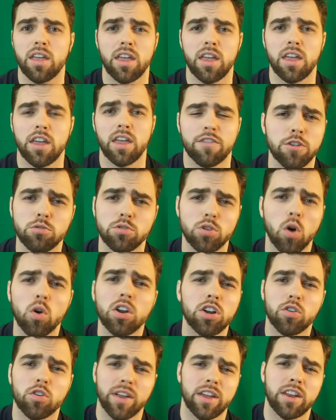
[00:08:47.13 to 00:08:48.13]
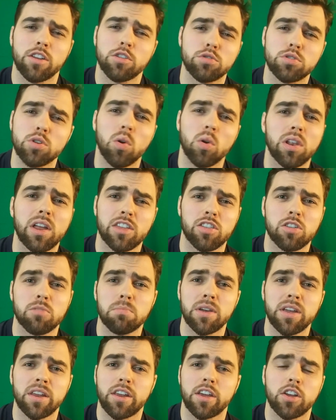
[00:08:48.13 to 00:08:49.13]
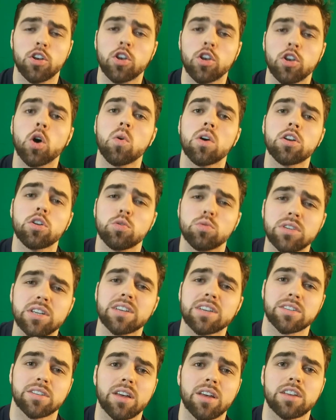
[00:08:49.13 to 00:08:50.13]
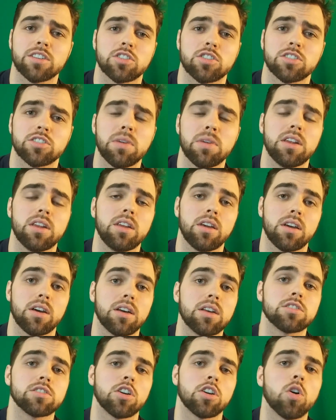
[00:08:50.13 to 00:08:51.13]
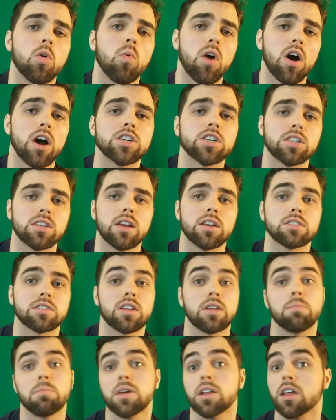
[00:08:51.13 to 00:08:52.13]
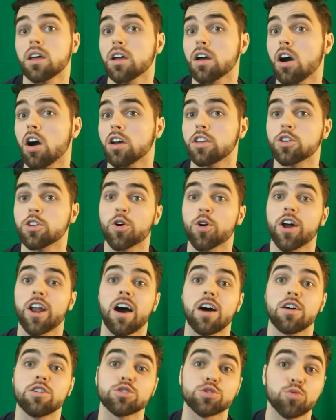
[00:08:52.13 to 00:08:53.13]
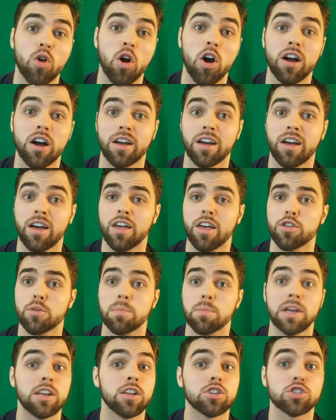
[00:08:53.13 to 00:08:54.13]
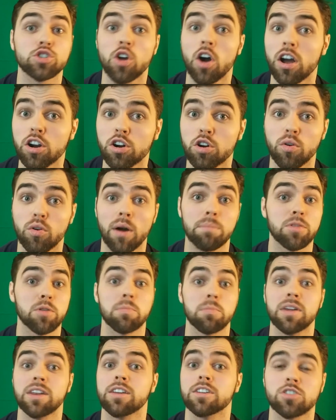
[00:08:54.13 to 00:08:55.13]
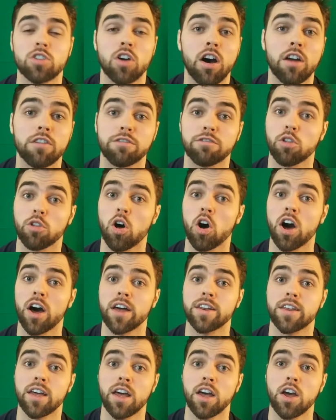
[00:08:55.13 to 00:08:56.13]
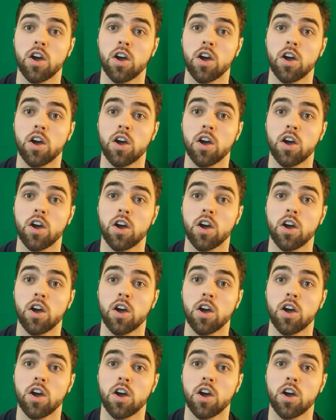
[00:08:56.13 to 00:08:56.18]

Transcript: if you don't agree and you don't like the media, no one who dislikes the media is going to watch this and be like, oh, you know what, I was wrong. The media is not corrupt. The media is not flawed.